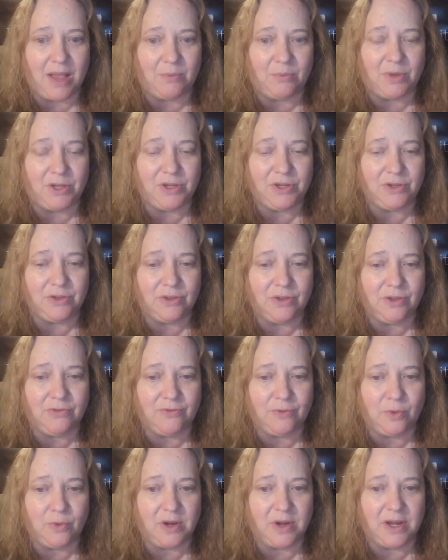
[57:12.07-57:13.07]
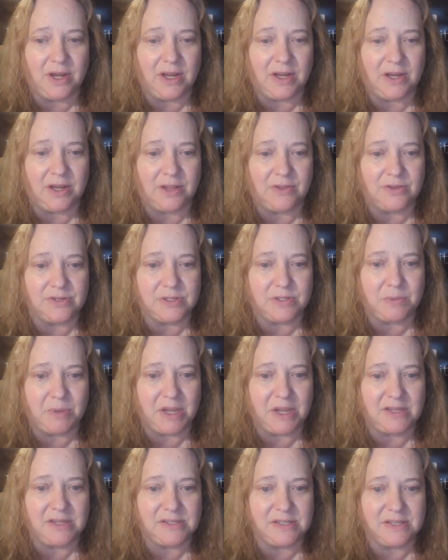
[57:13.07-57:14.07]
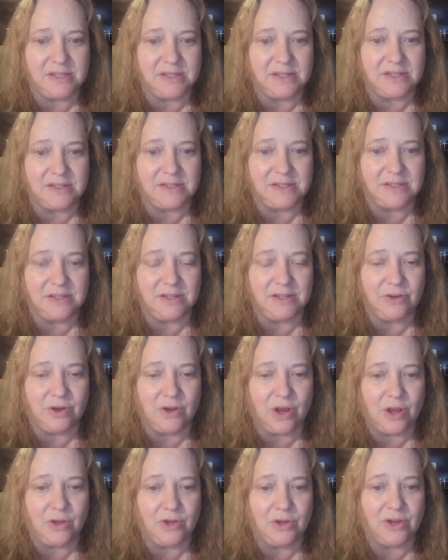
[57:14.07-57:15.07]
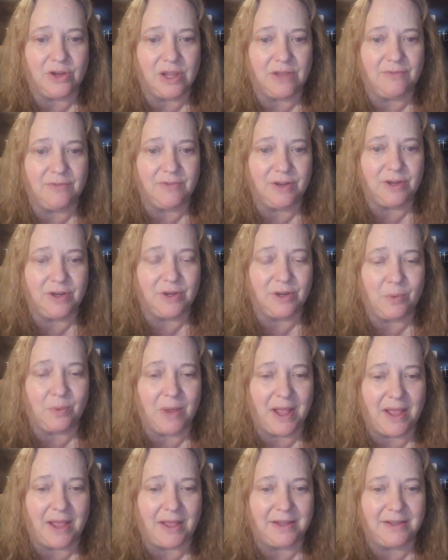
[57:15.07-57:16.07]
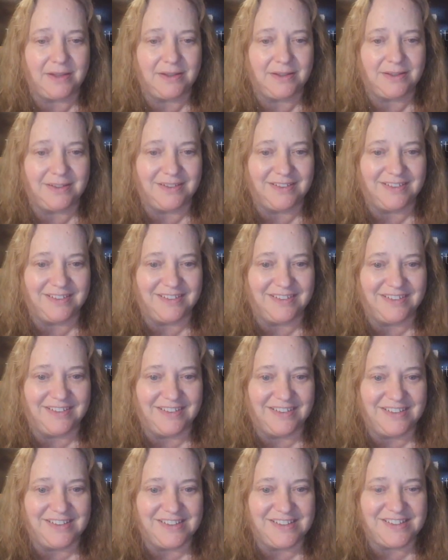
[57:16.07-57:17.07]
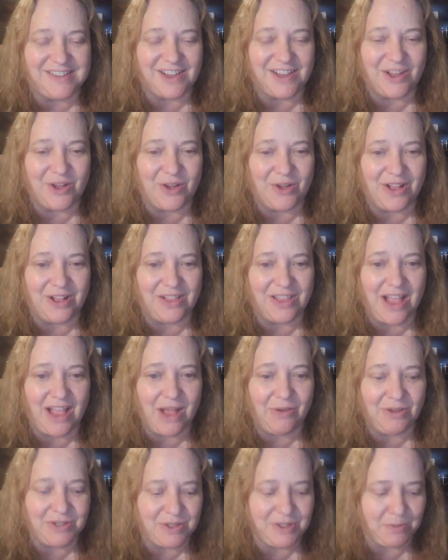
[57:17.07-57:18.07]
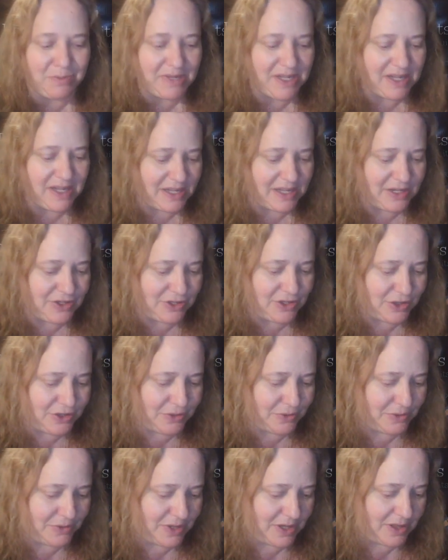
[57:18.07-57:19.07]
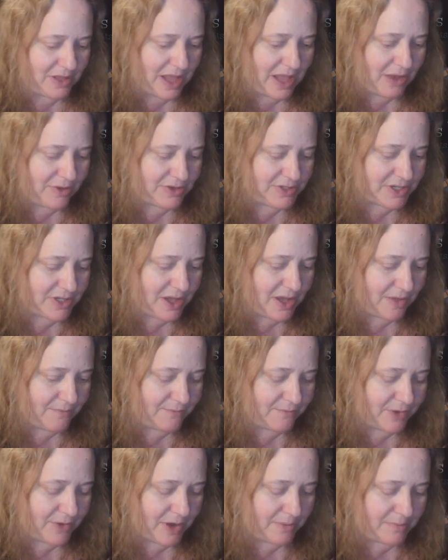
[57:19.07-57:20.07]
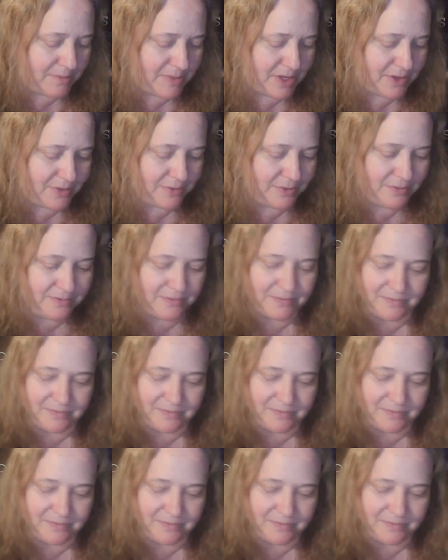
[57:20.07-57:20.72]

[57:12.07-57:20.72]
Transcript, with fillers: And when you look for it in other spaces, you're, uh, you're giving it away. So allow it to be in you and allow it to come from you.